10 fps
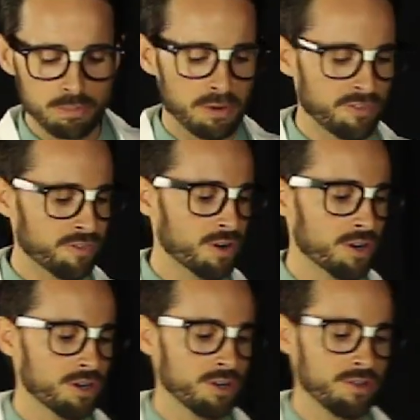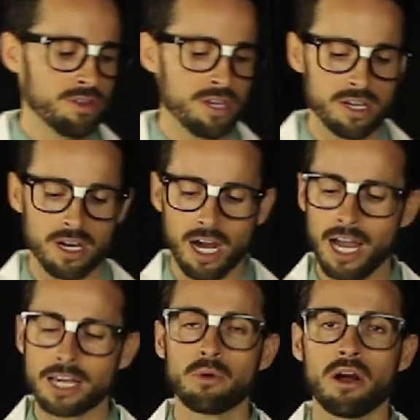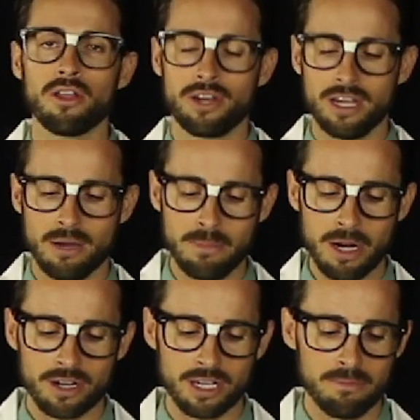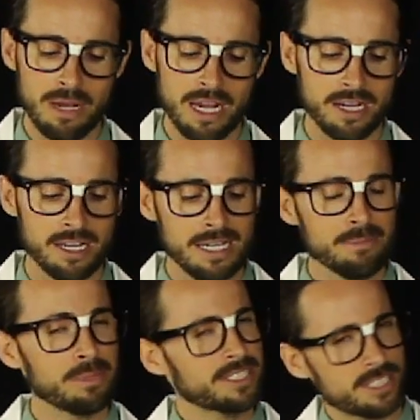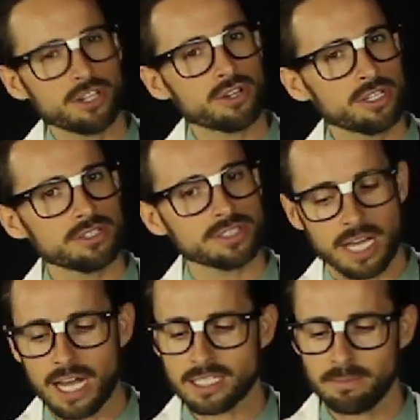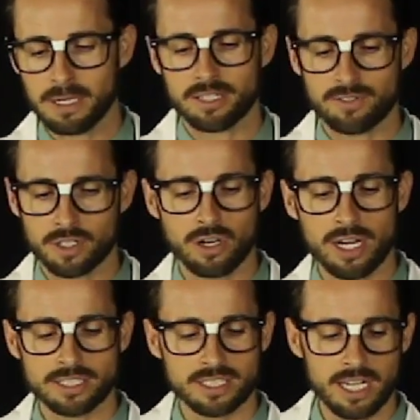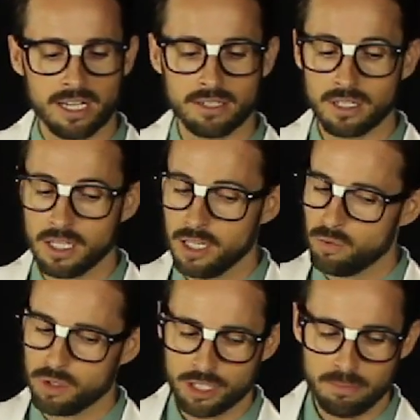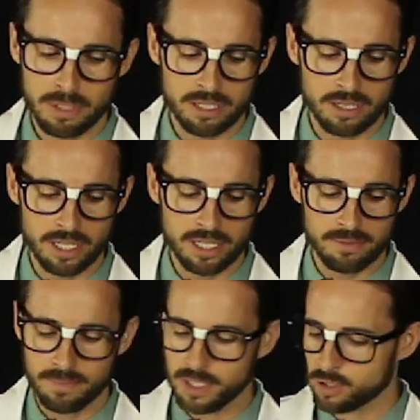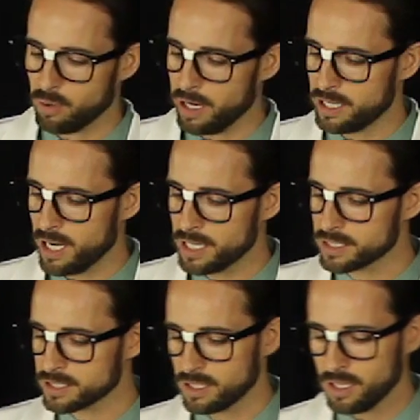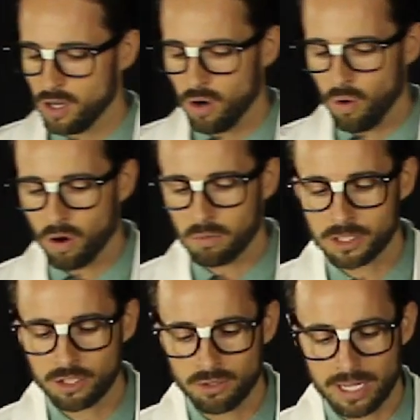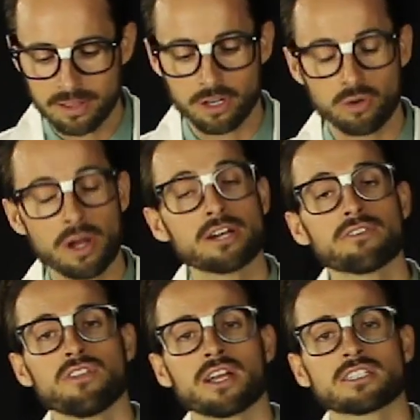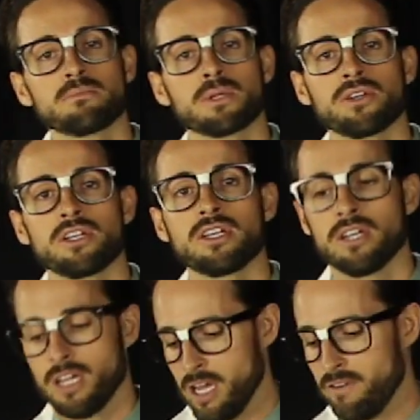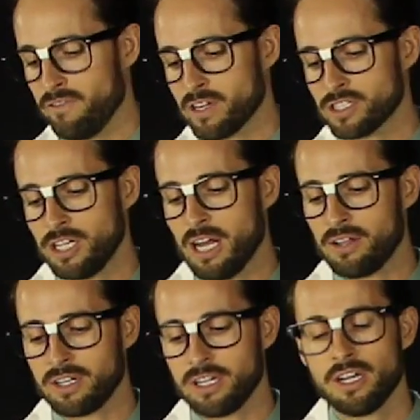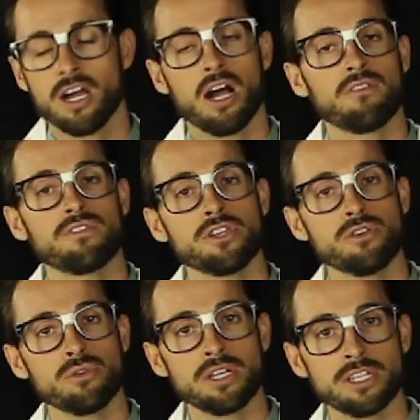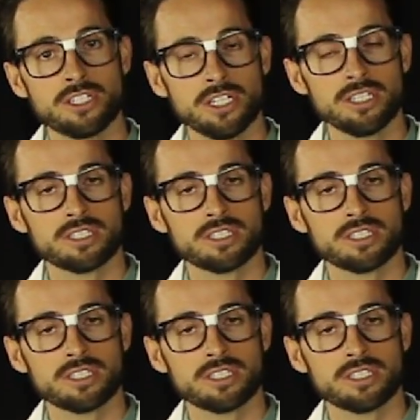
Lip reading: prefer the high-quality, American-made materials aspect of the Crane stand, which admittedly is quite nice, or would you like the greater flexibility and functionality of the UDG